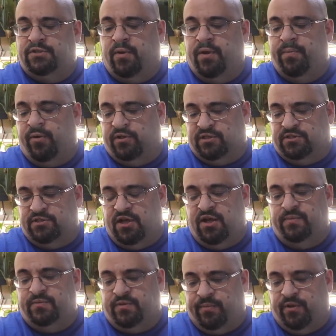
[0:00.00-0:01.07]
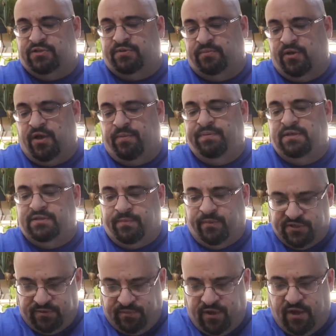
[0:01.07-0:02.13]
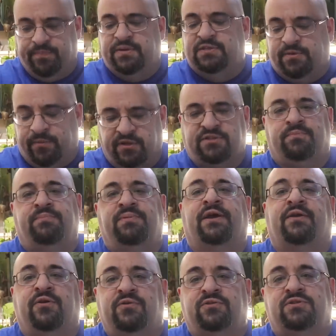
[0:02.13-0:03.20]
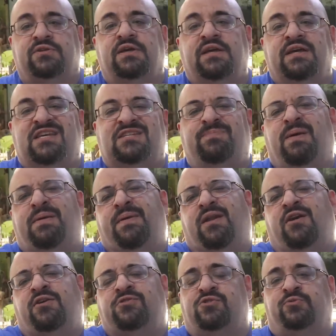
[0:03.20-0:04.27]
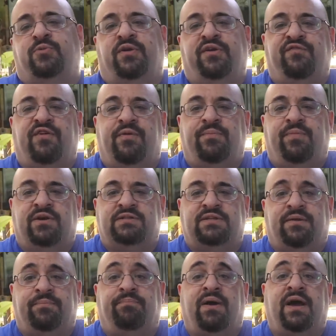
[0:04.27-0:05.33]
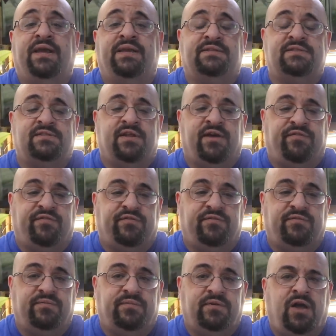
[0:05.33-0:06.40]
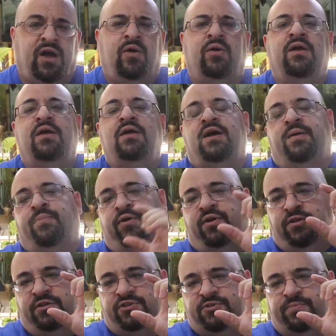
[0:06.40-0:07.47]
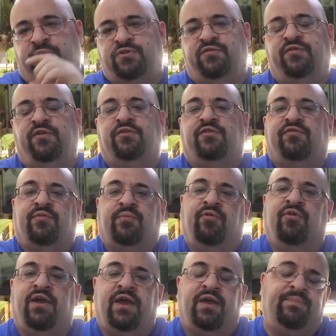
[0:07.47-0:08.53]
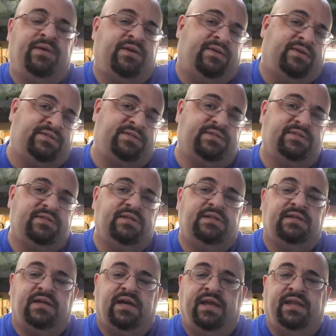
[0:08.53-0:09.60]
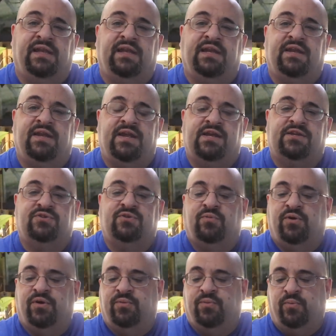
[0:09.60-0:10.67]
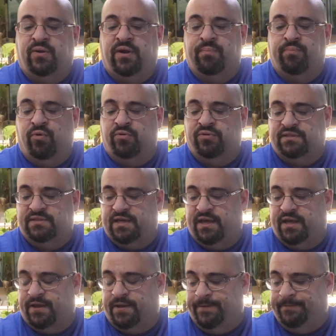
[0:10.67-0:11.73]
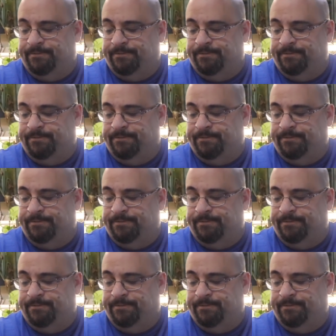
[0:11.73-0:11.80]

so I bought the tubs, I bought some guppies, I bought some guppies, I bought some plecos. Spent about 125 bucks on buying stuff. Oh, I bought a little sponge filter from Greg because I needed an extra one when I broke the tank.